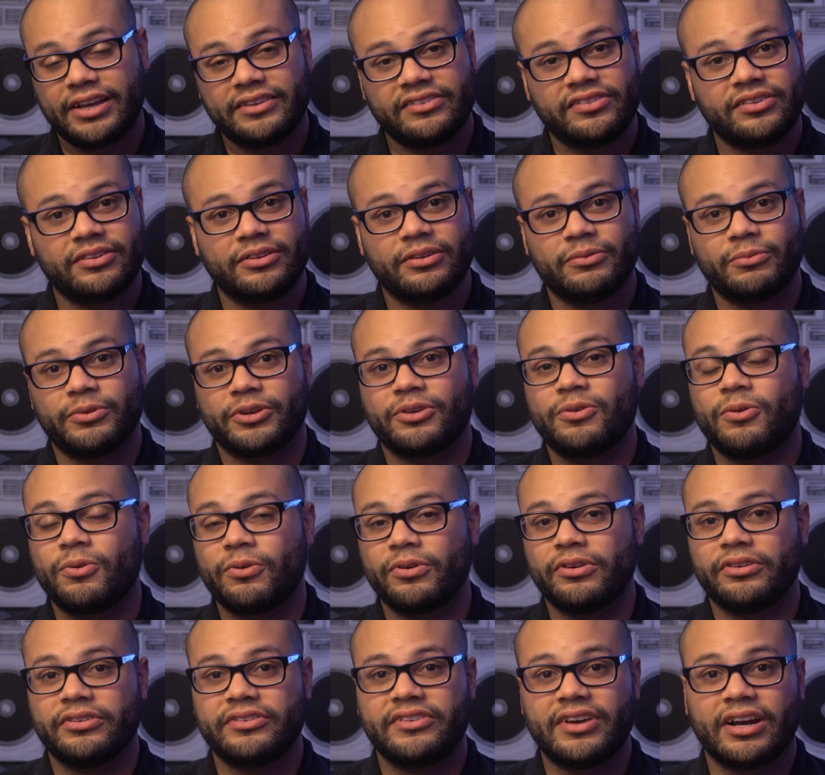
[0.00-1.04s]
I got to
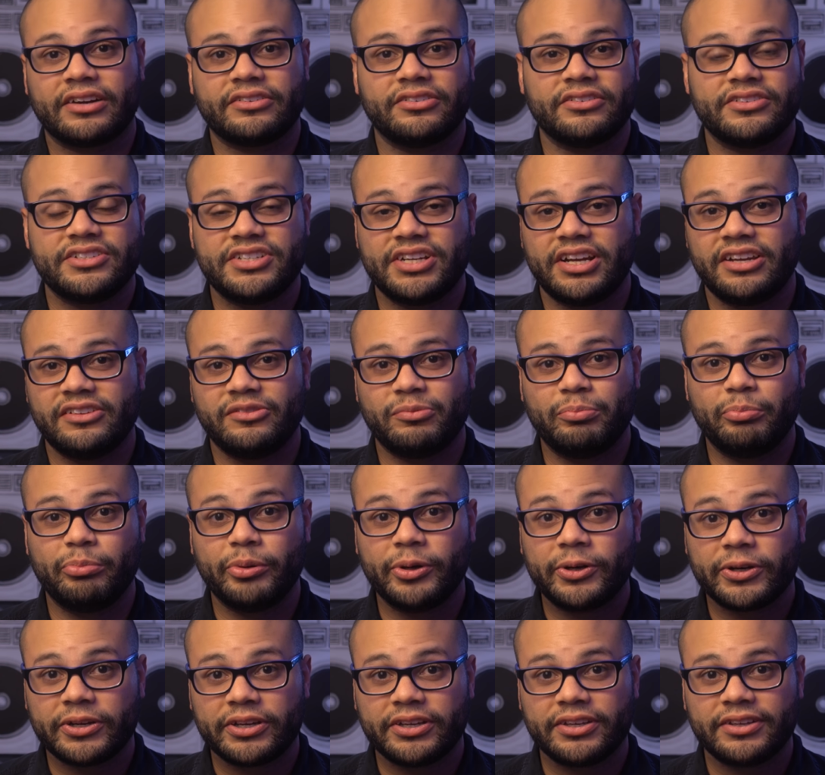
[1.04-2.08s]
record Dr. J's
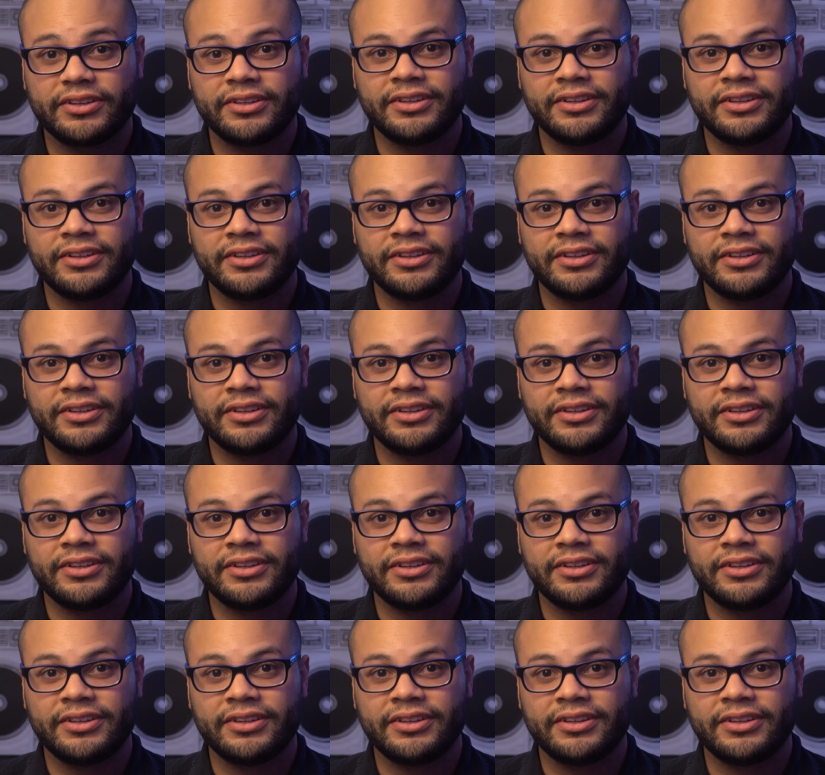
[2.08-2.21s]
book.